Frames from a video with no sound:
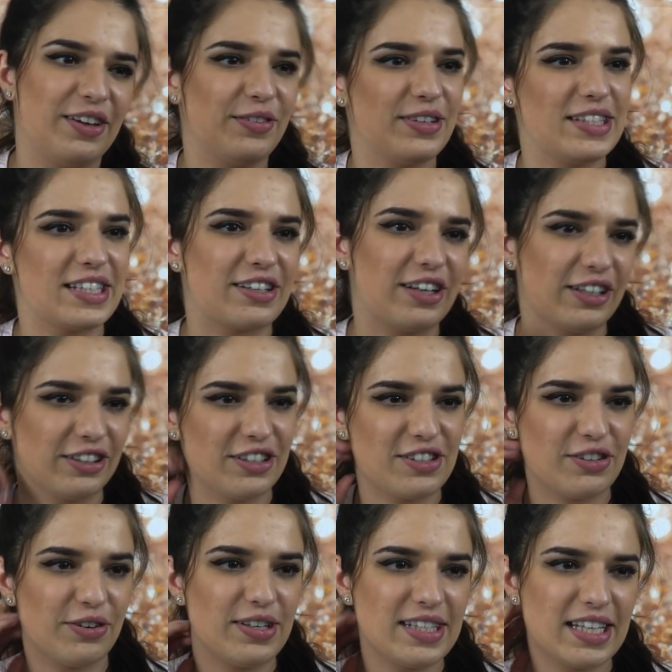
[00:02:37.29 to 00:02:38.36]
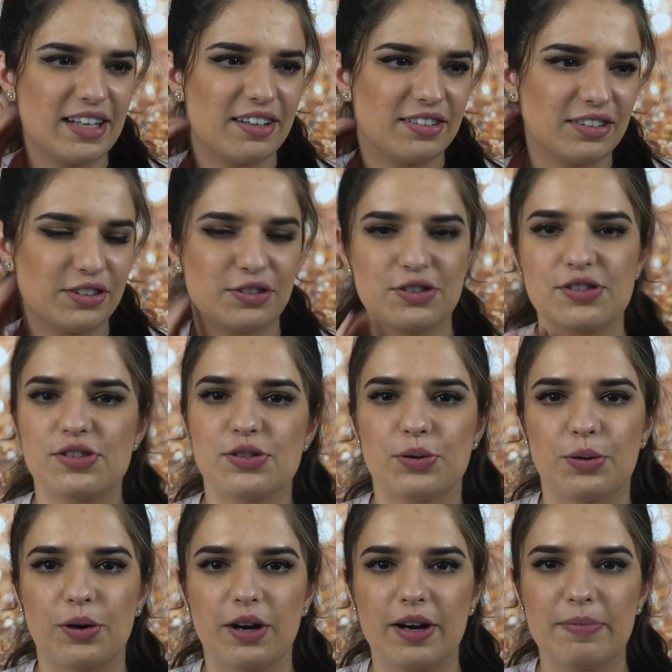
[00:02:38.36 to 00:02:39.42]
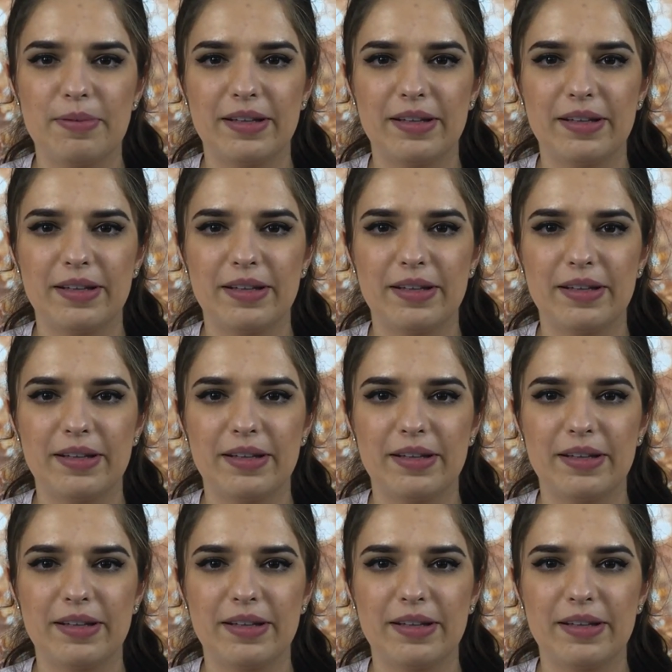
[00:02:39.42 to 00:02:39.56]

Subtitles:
what's it called? There's always like a little store,